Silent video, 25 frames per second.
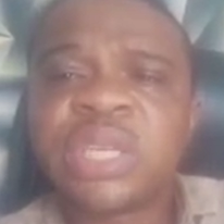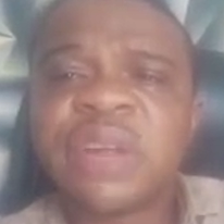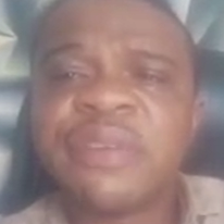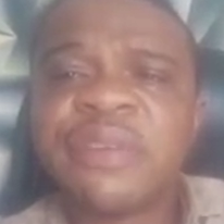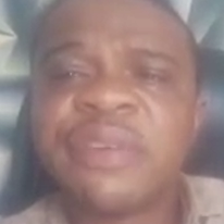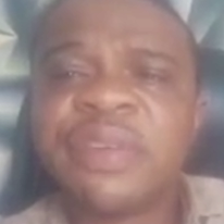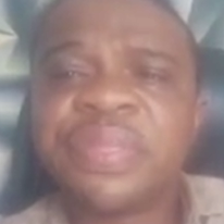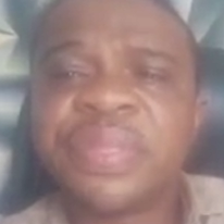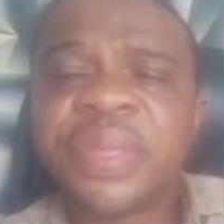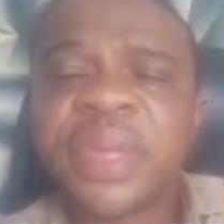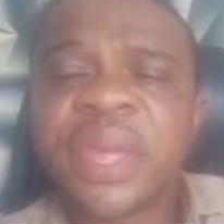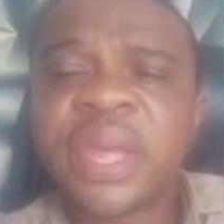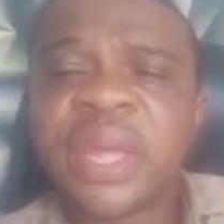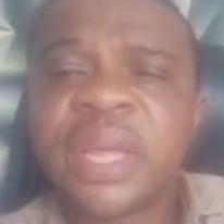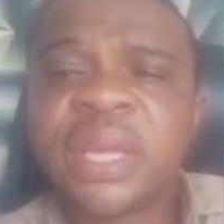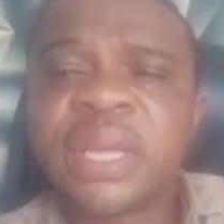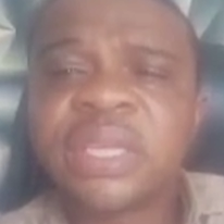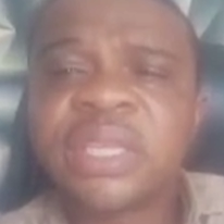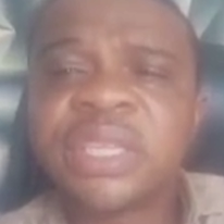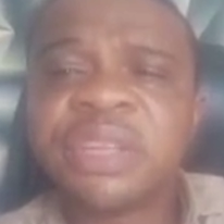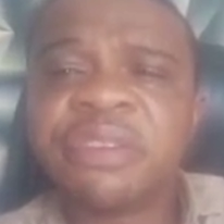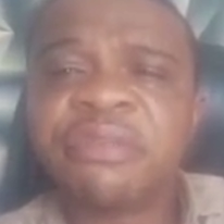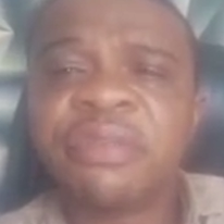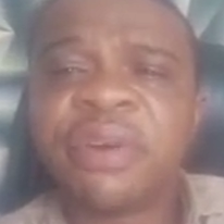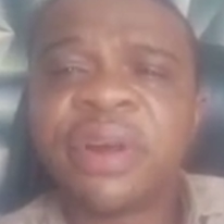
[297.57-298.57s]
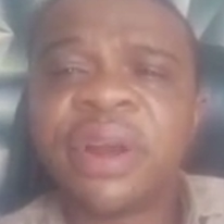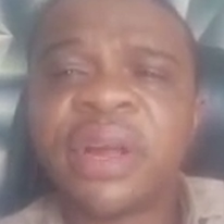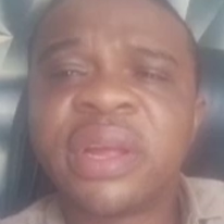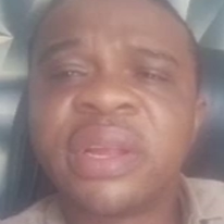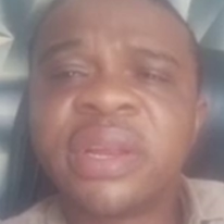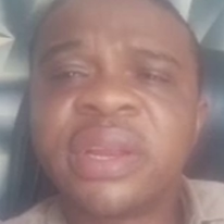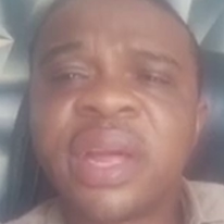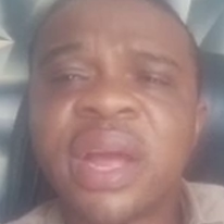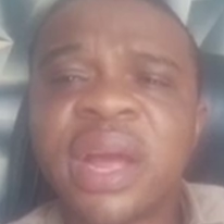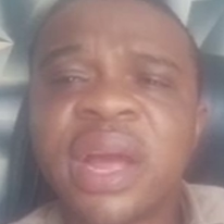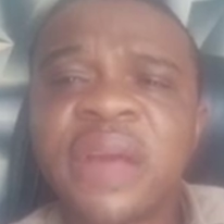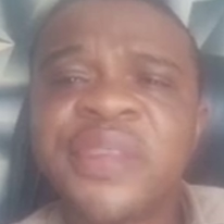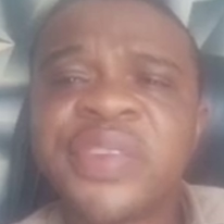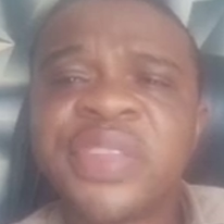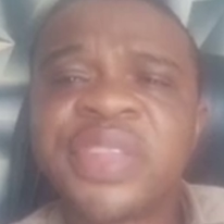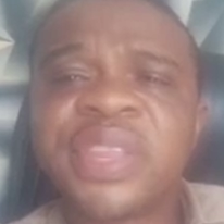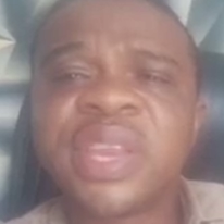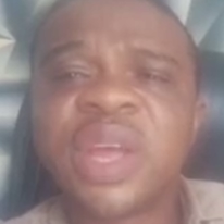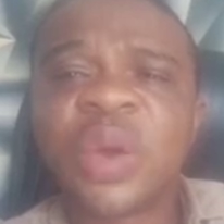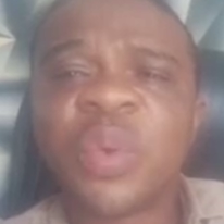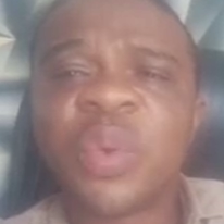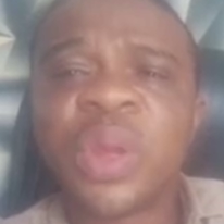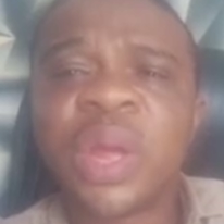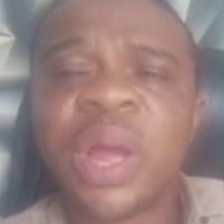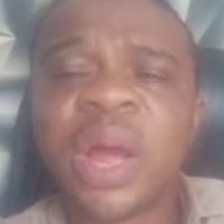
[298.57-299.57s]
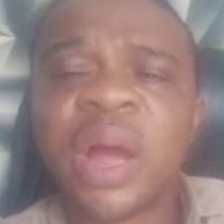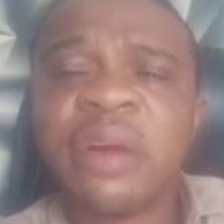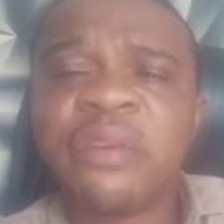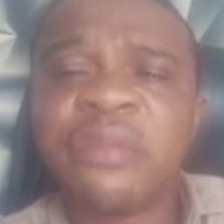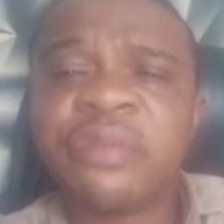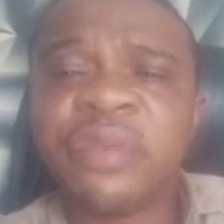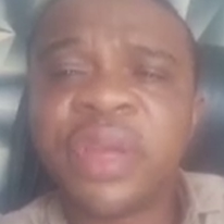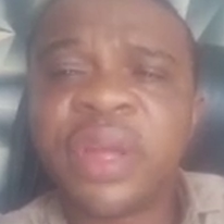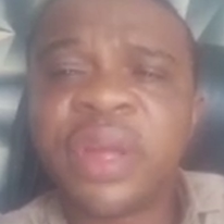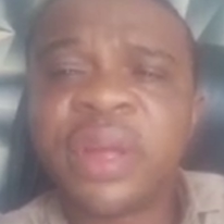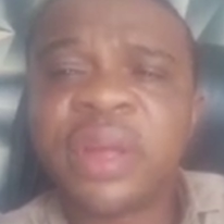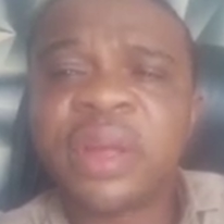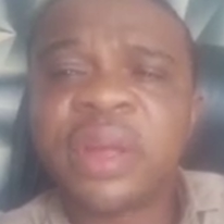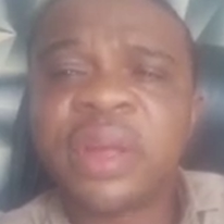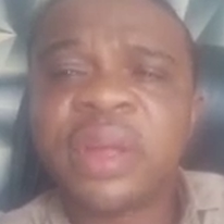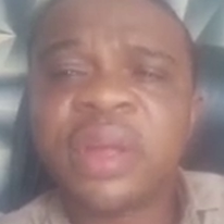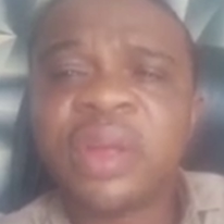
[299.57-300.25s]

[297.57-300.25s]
everything, the veranda, everything that we have here.